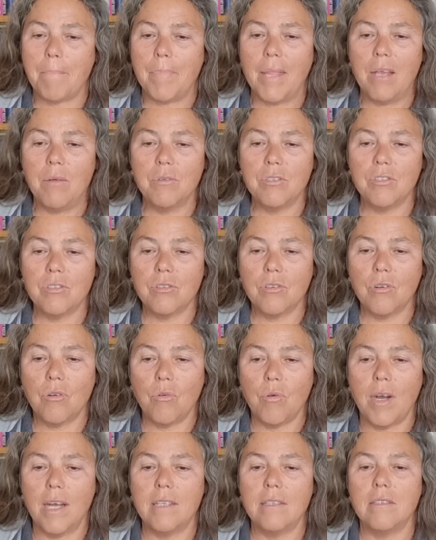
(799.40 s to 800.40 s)
It was
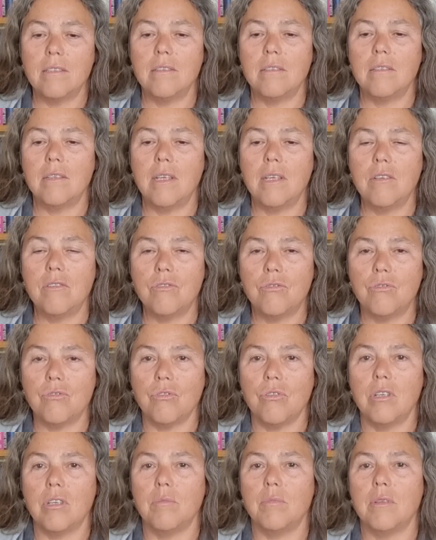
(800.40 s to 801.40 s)
quite
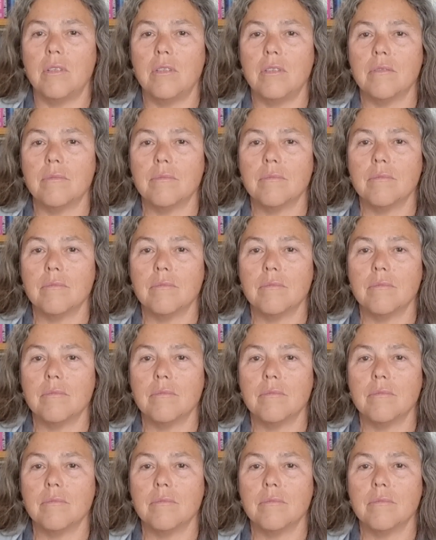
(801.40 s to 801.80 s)
enjoyable.